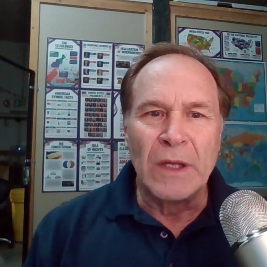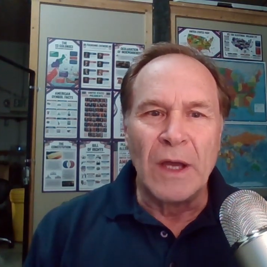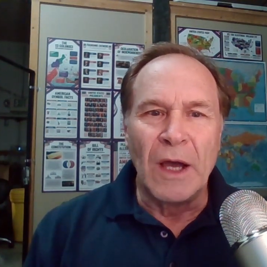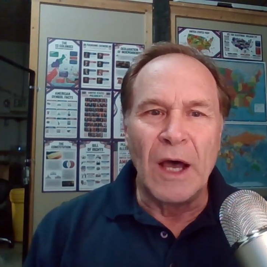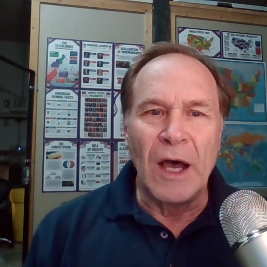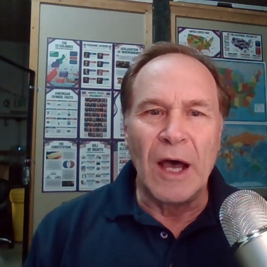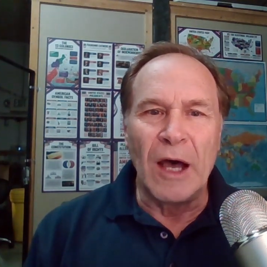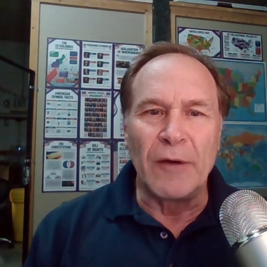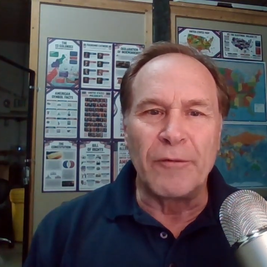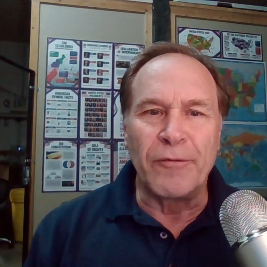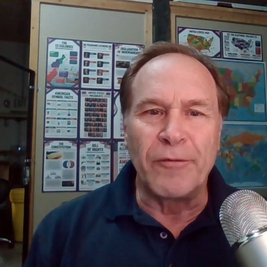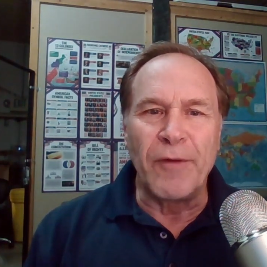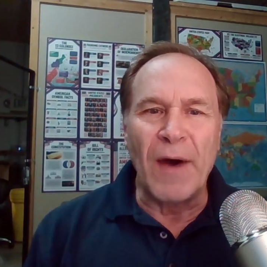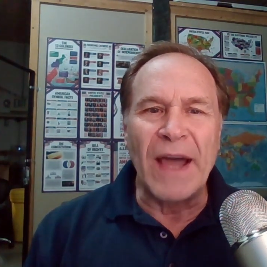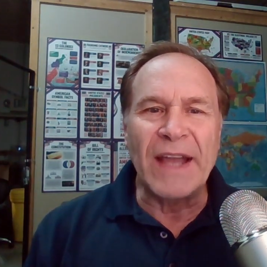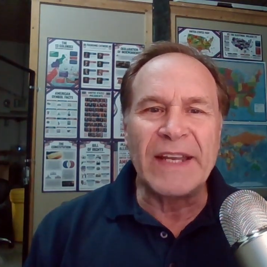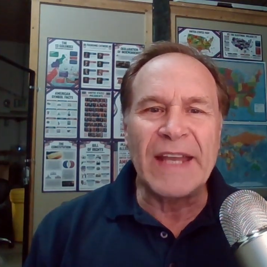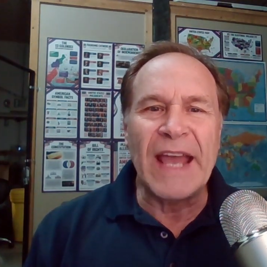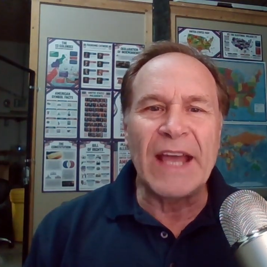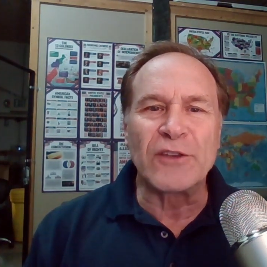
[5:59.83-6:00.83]
Uh,
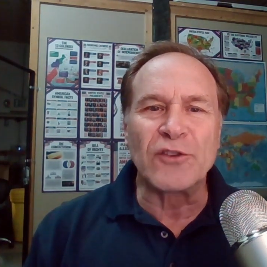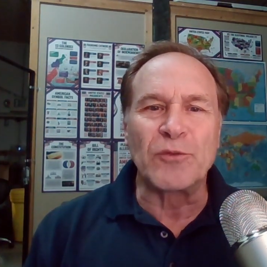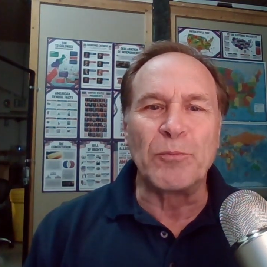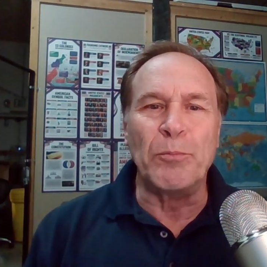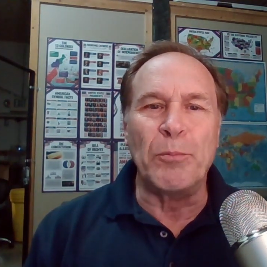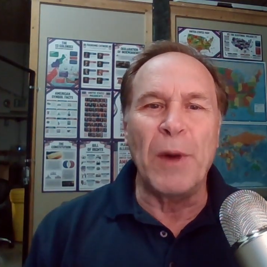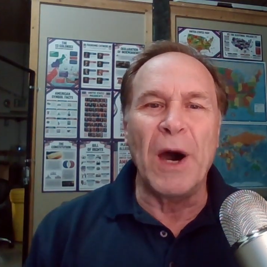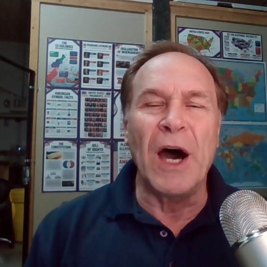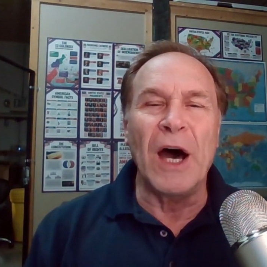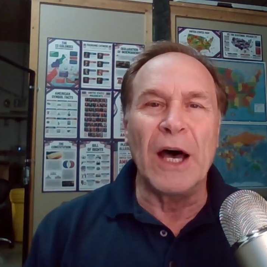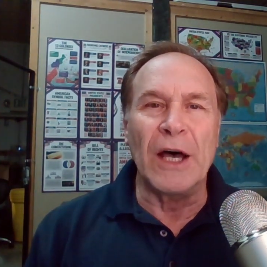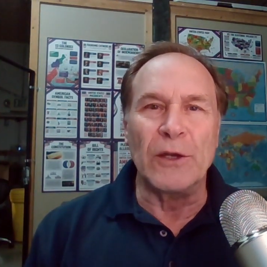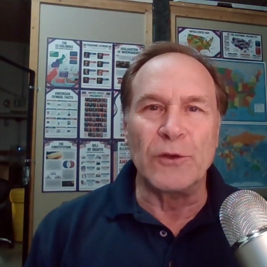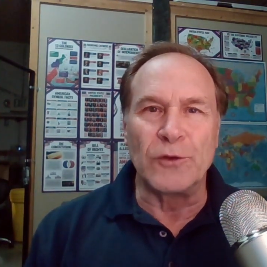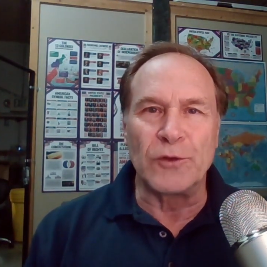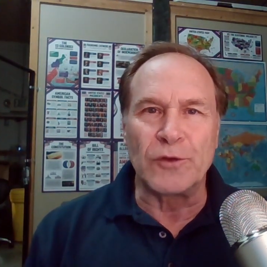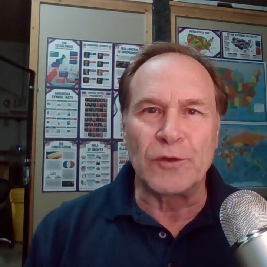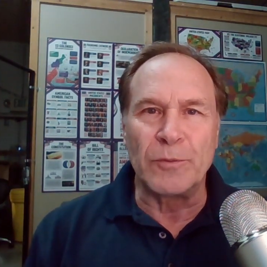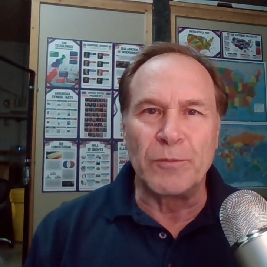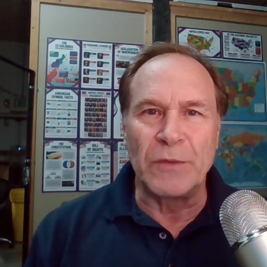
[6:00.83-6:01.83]
Finance
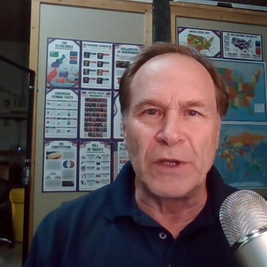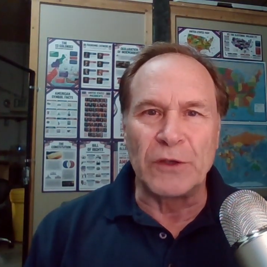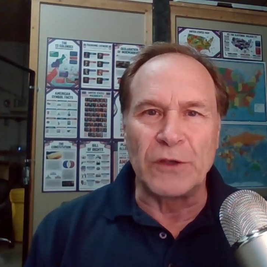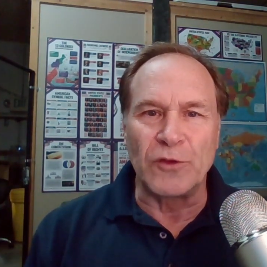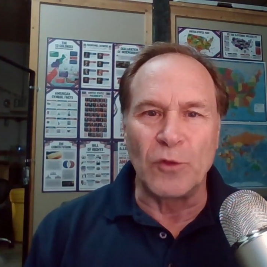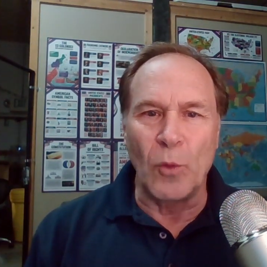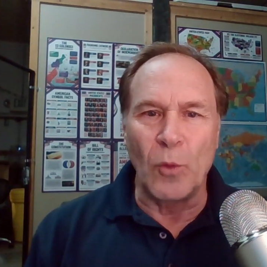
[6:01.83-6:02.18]
Buzz is the